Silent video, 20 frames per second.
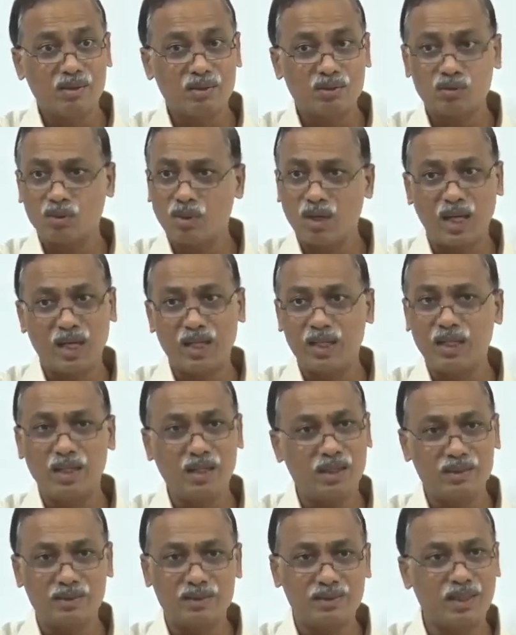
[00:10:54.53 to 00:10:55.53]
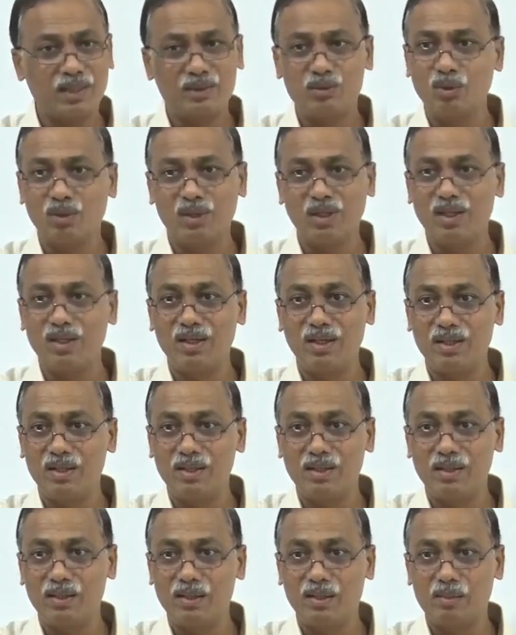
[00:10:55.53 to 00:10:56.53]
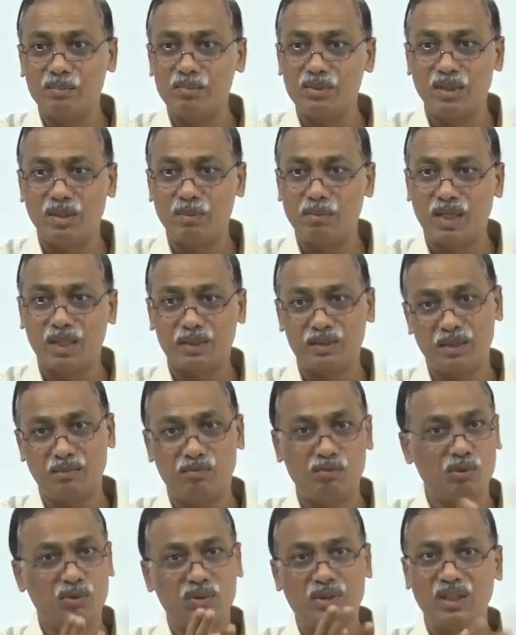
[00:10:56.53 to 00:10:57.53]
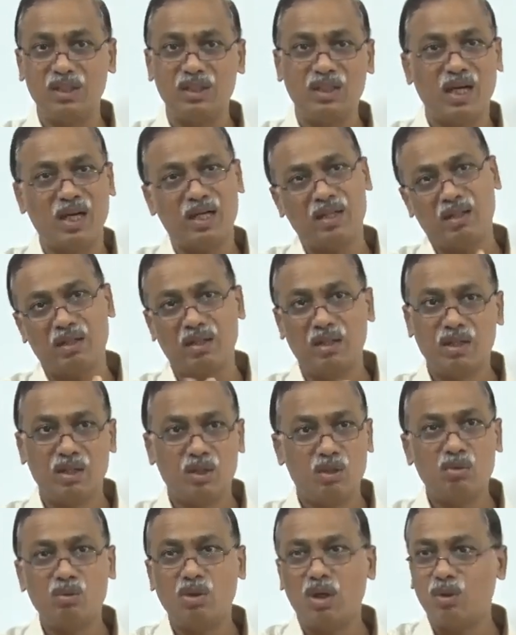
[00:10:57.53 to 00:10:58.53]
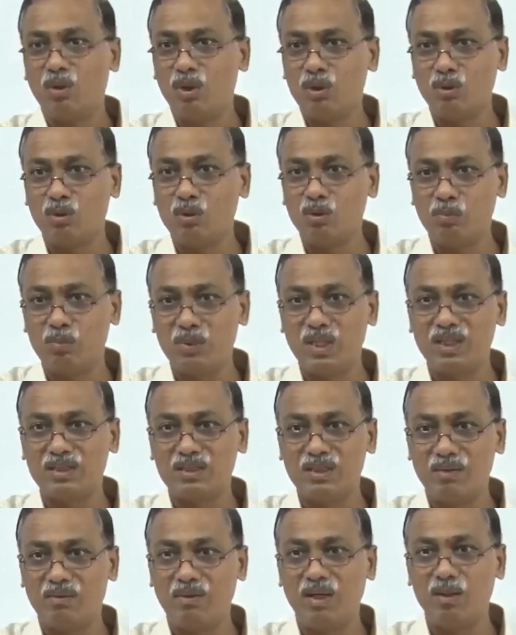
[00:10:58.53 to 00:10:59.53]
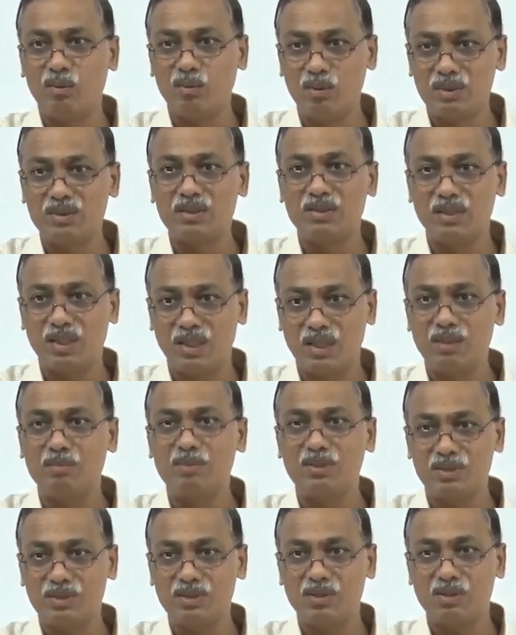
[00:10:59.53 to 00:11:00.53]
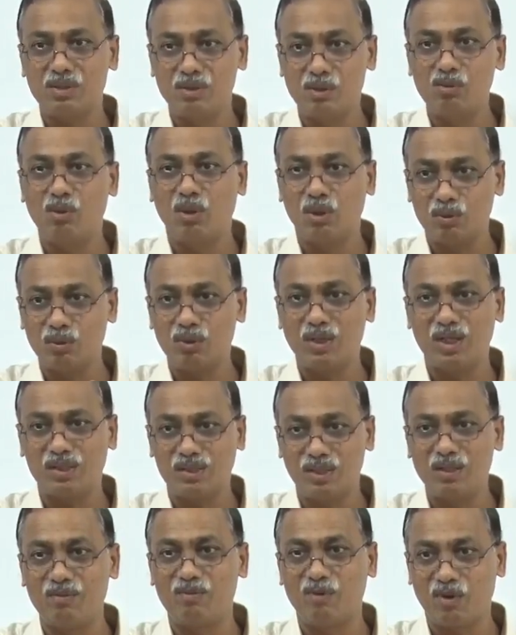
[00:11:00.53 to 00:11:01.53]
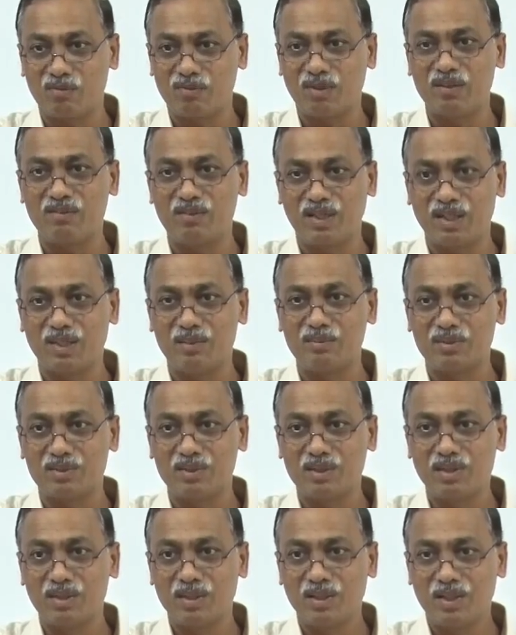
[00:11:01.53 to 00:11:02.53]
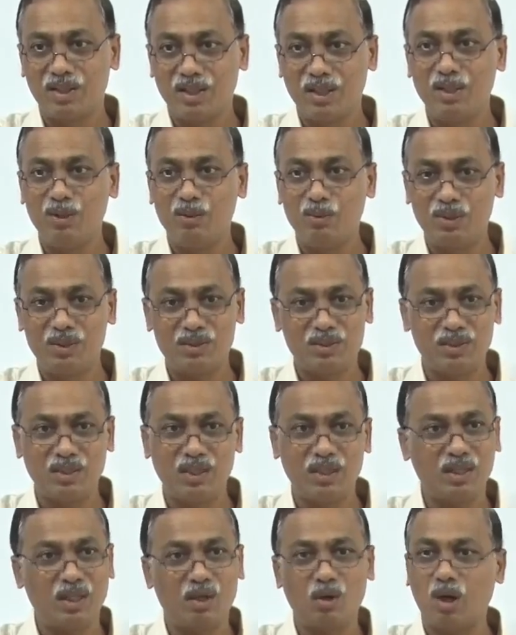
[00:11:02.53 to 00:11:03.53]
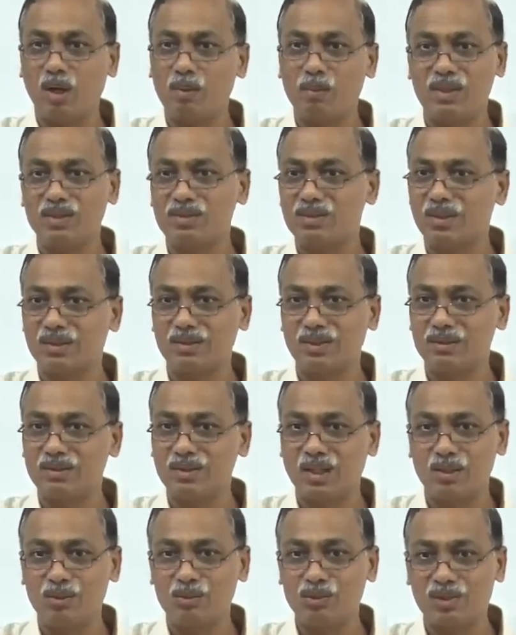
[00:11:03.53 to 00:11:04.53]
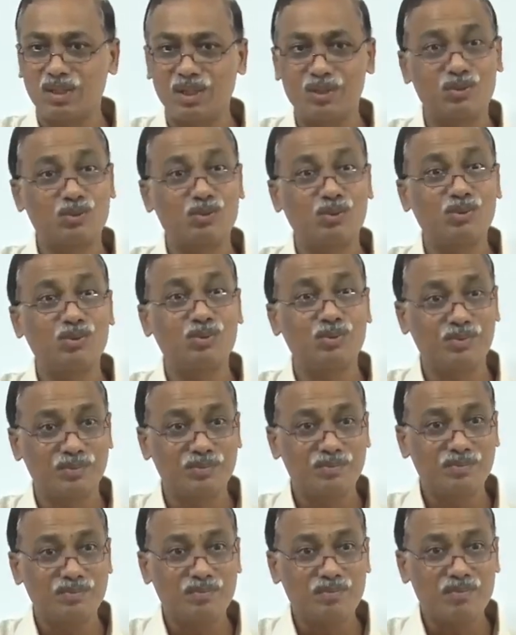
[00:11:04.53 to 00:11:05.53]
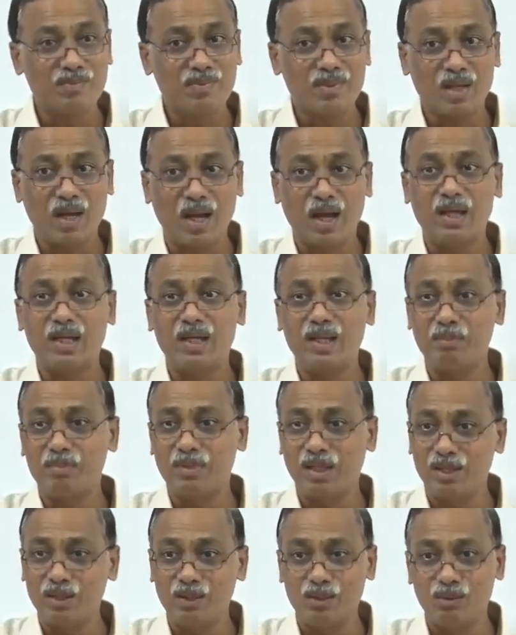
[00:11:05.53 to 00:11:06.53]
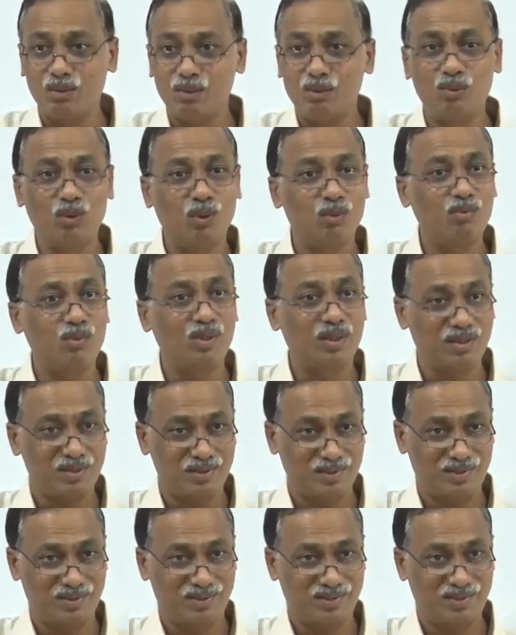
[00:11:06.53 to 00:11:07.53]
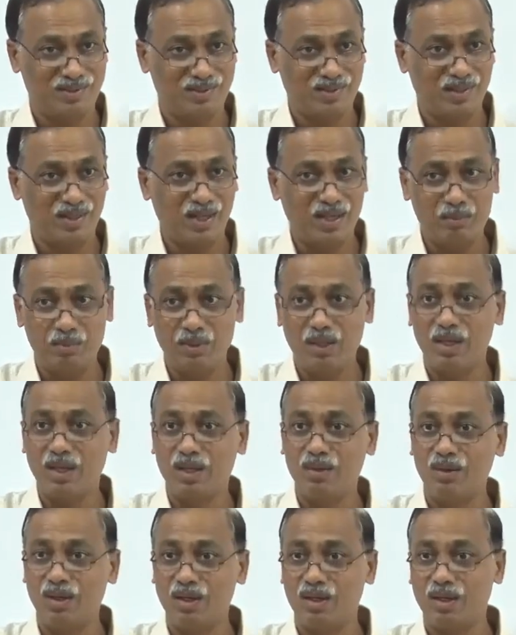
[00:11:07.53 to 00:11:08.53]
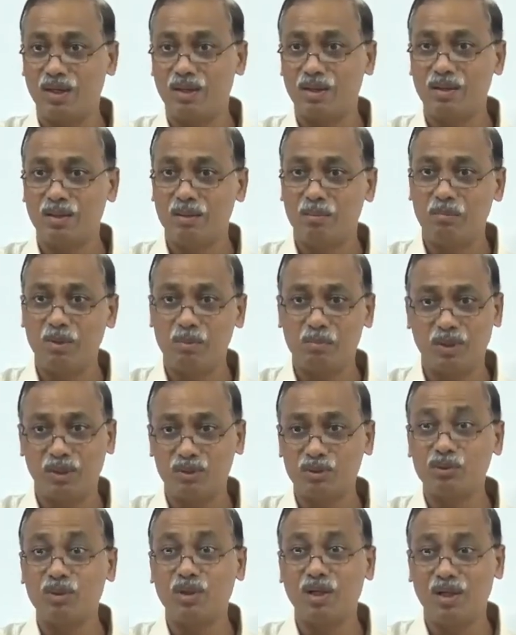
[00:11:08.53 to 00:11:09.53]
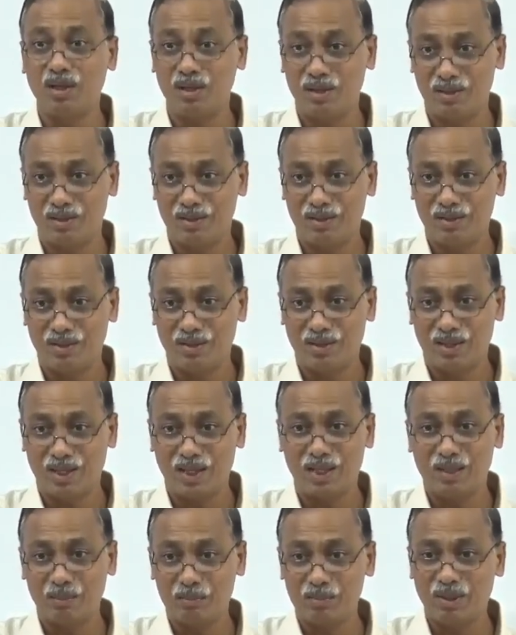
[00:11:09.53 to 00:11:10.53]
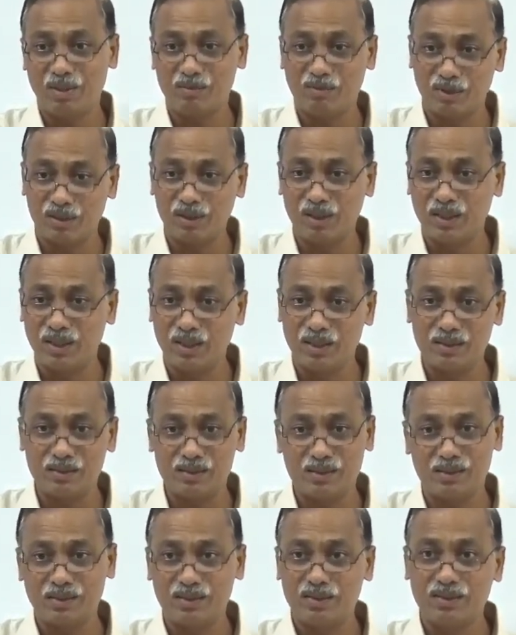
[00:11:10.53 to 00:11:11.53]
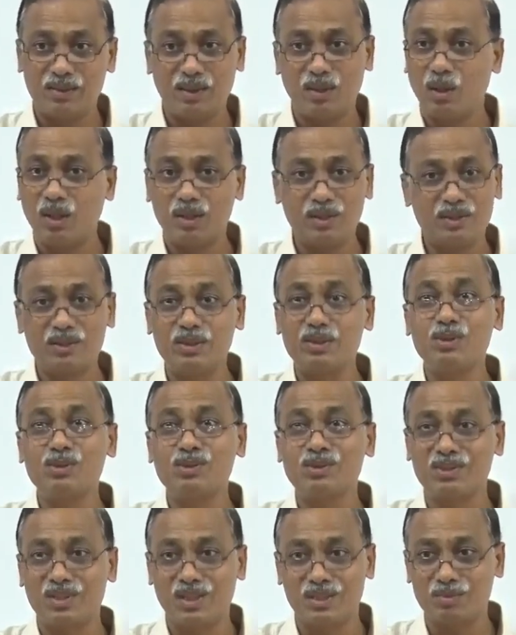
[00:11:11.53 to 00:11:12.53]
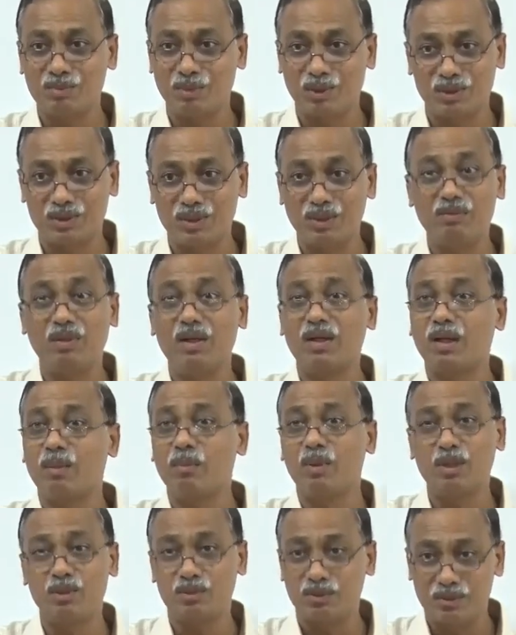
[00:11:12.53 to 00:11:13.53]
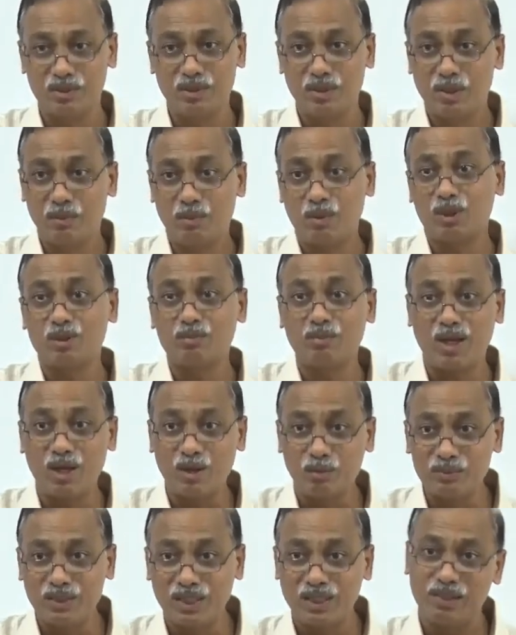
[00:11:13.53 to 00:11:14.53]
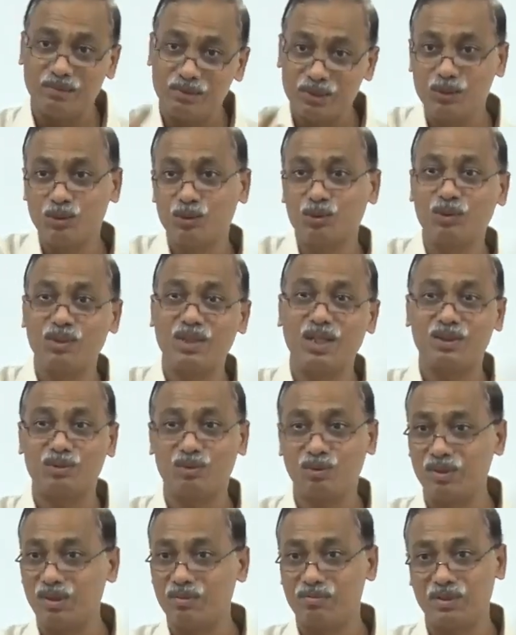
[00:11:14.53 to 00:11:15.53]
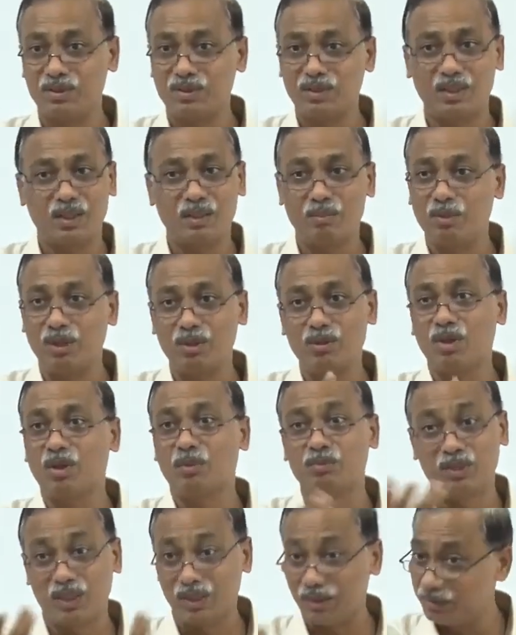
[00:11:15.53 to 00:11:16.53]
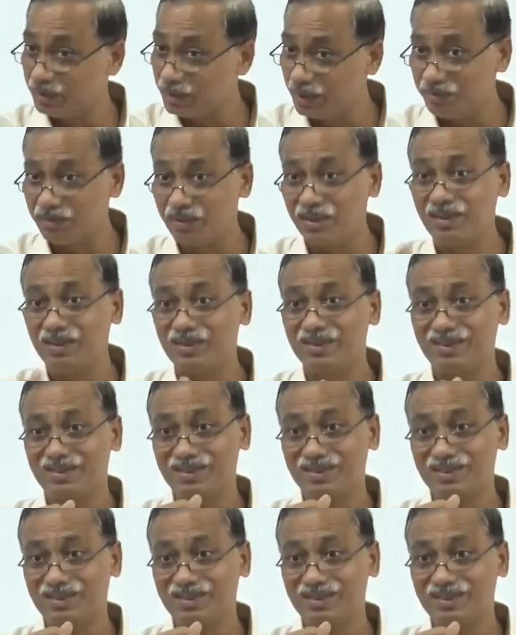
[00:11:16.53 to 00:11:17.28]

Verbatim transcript: So, say jokingly in intermediate batch, if you think that you are going to do PhD while doing CA, it means you want to take 4, 5 attempts in doing CA, then all my instructions are useless to you. I keep telling you do homework, right, be regular, be punctual, right, appear for the test, then all this is useless because it will trouble you. Because my objective is you should get through in the first attempt, but your objective is different.